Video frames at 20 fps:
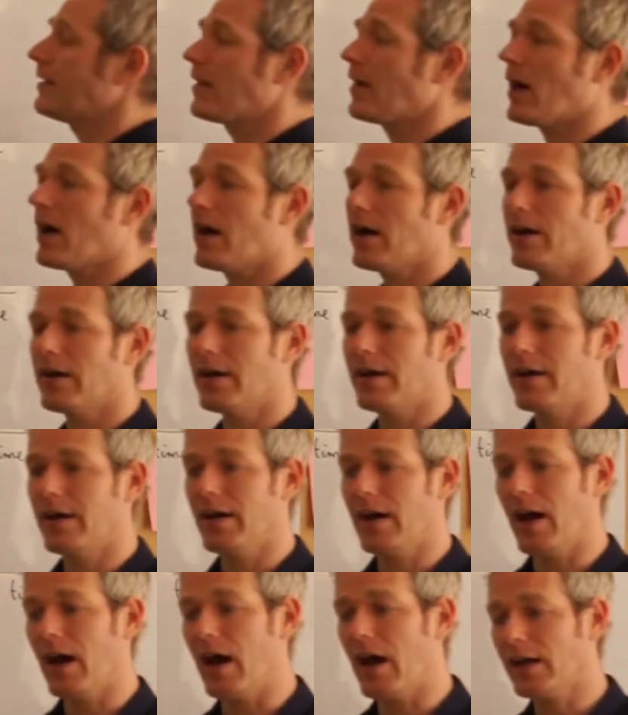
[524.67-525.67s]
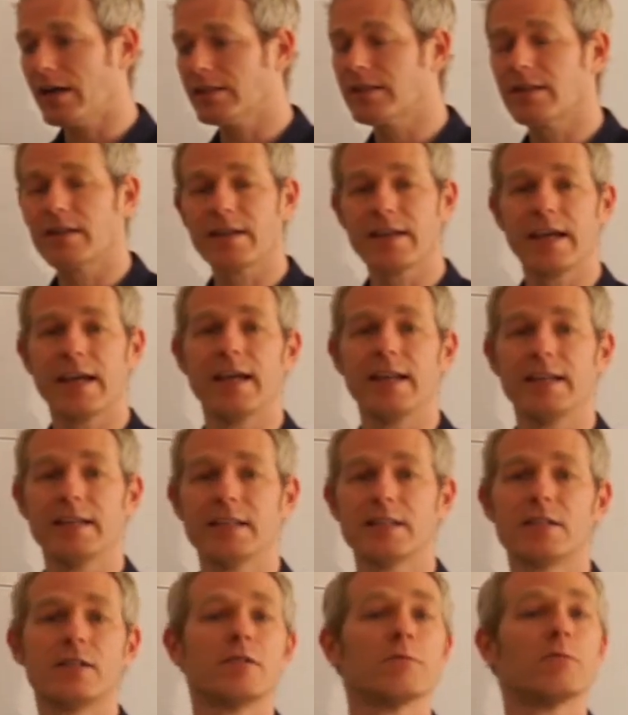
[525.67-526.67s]
the harder the gain
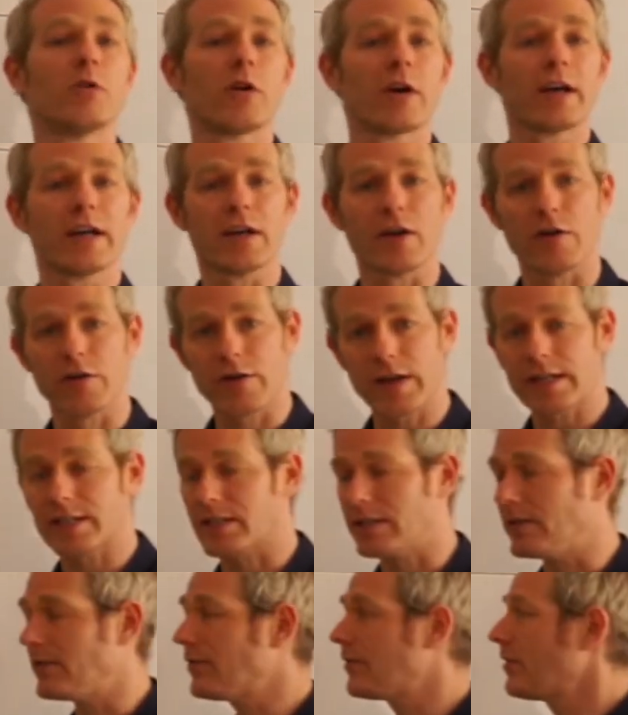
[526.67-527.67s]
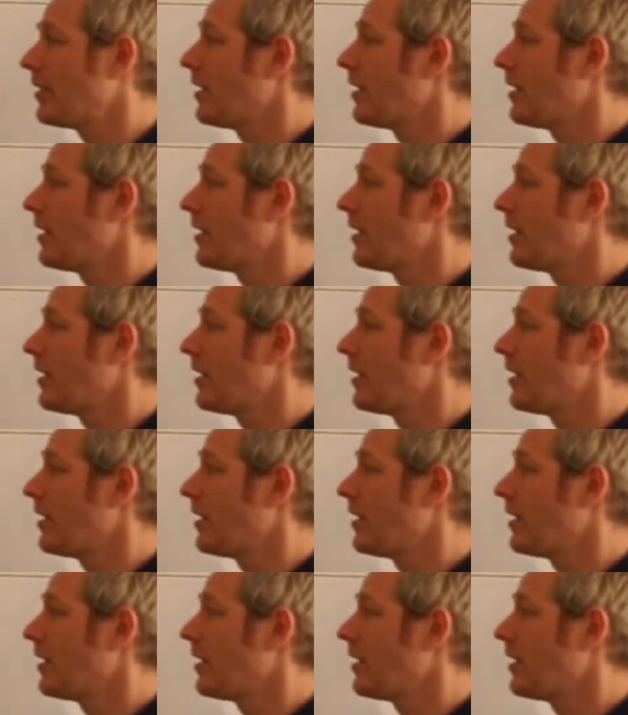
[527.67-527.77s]
is, the more aggressive